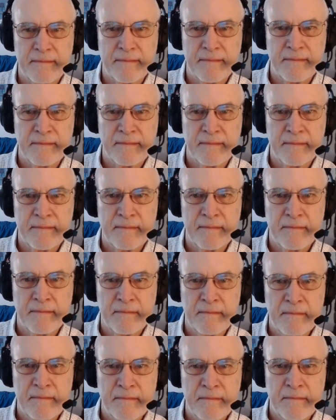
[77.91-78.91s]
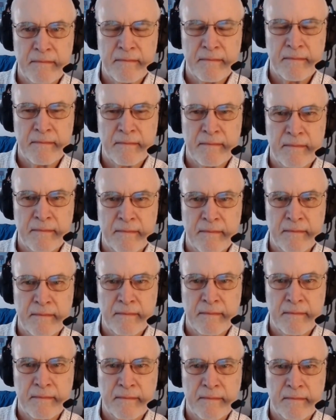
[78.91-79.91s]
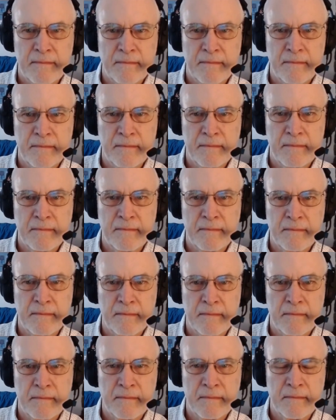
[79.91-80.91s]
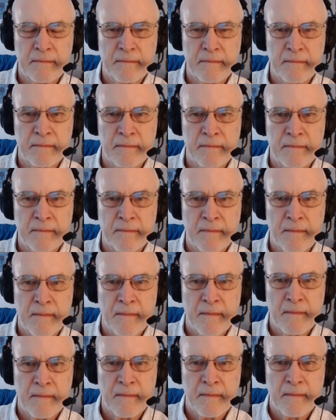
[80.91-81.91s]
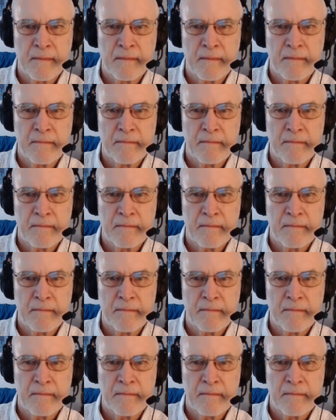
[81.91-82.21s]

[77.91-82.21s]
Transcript: No words are spoken by the person on screen.